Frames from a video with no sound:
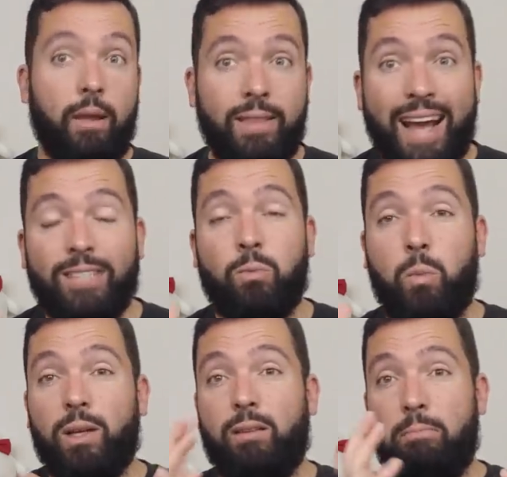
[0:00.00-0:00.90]
And
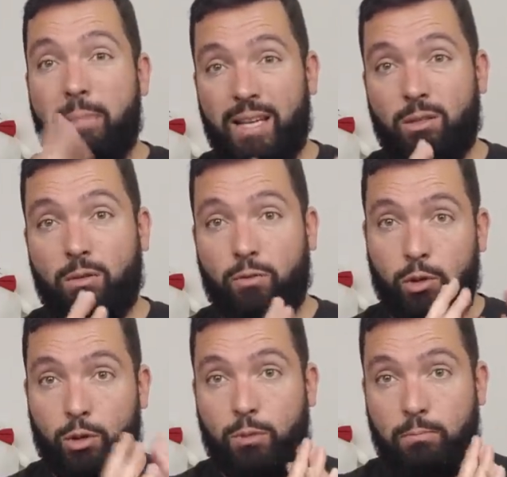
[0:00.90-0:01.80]
that's what the major
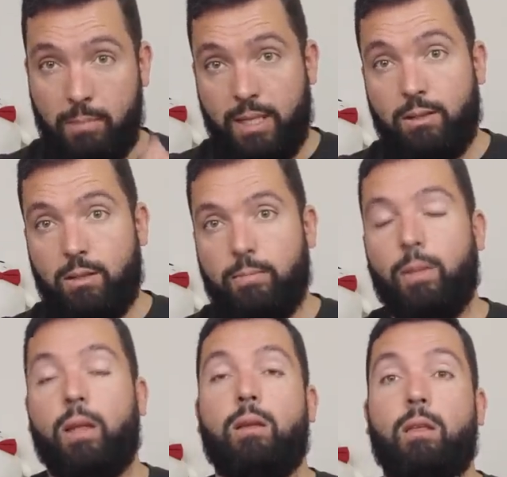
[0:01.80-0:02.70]
version means.
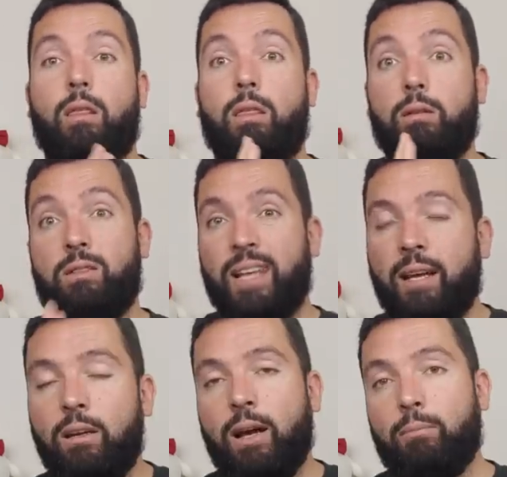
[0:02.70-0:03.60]
The
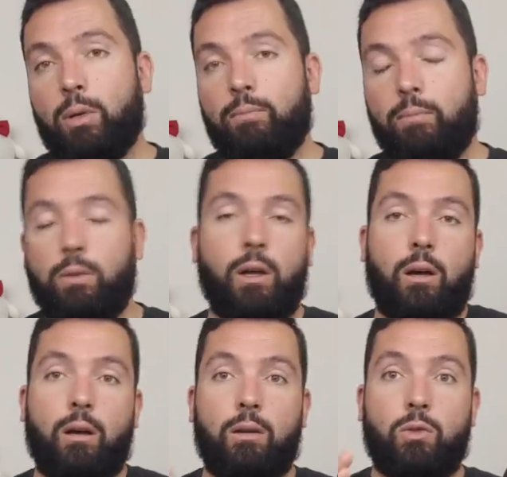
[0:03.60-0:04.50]
second number,
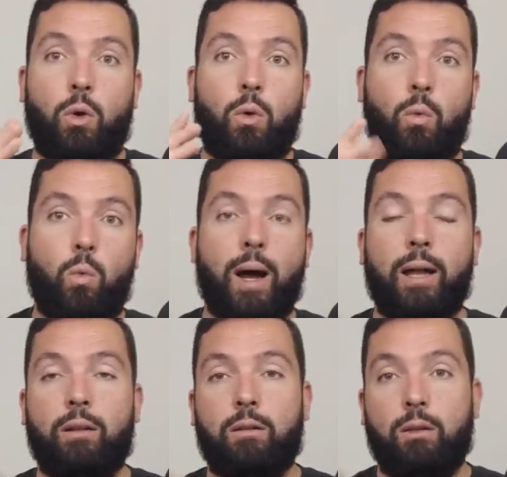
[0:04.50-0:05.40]
so
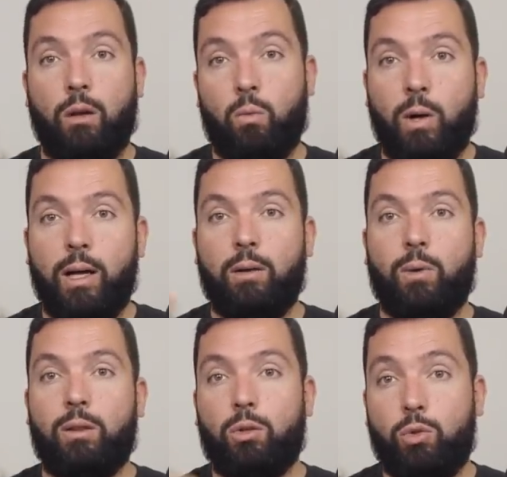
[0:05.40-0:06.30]
1.1,
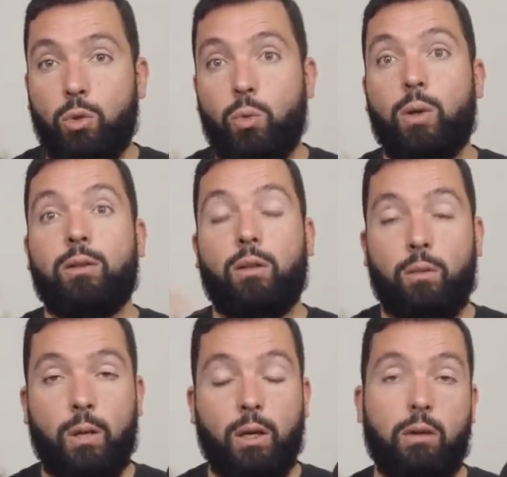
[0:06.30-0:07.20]
1.2,
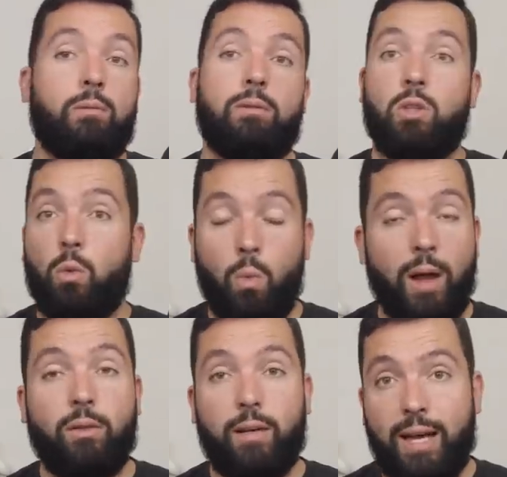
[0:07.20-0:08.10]
1.3, till
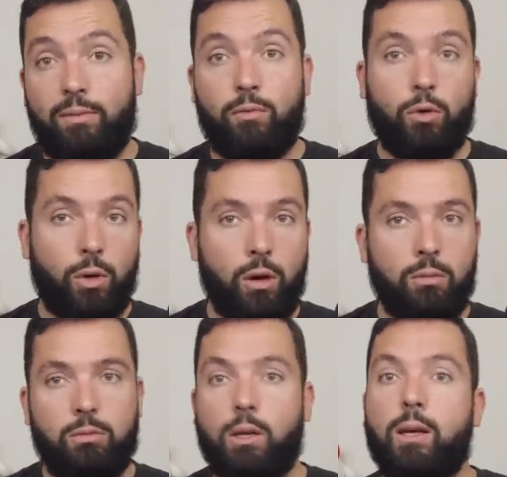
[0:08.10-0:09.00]
1.11 for
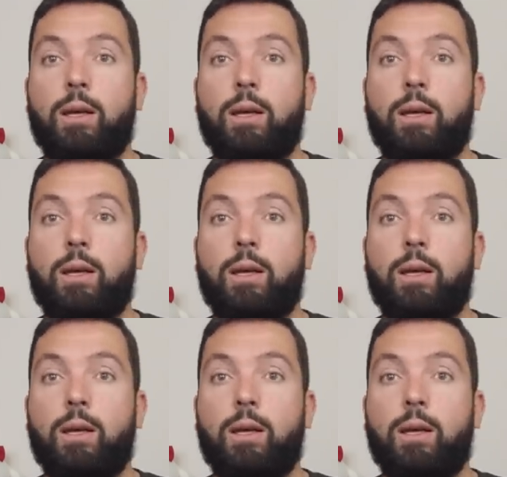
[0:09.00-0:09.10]
Go,